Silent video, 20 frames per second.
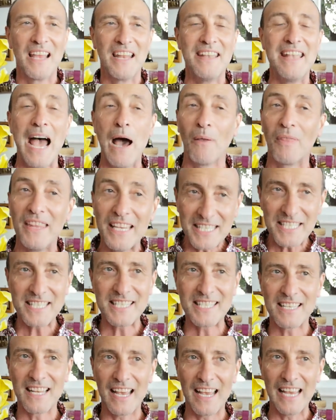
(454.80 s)
Now,
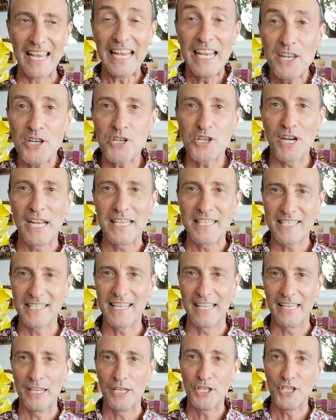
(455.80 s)
this
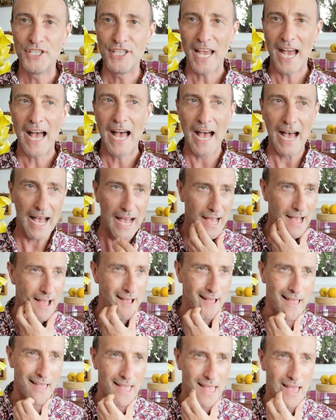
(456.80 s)
interesting jar
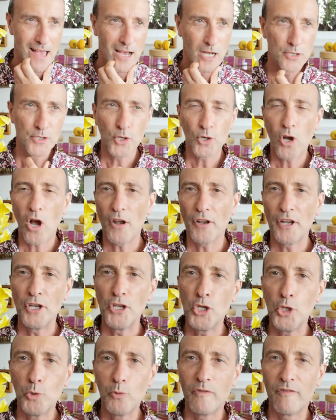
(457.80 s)
took on a
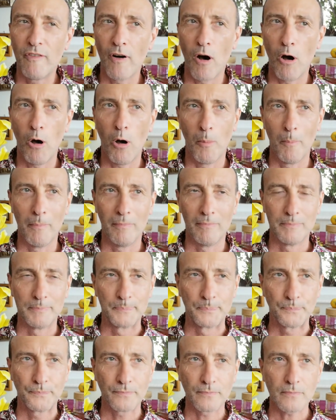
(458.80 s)
new form.
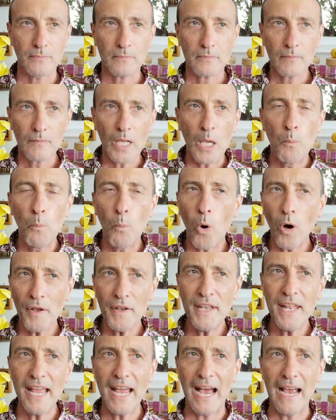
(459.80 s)
And
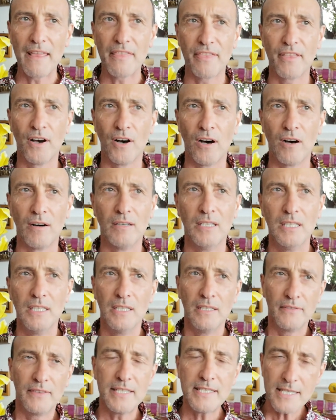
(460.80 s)
one day I thought,
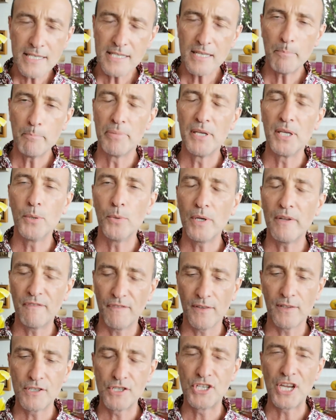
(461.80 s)
this is a
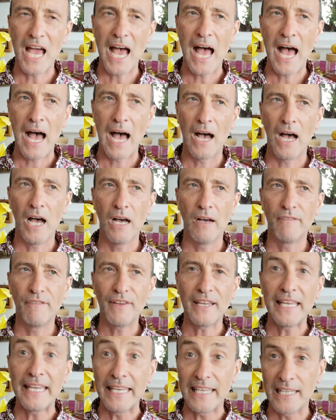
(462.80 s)
beautiful jar of
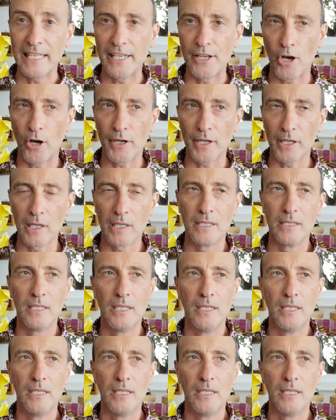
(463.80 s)
healing oil.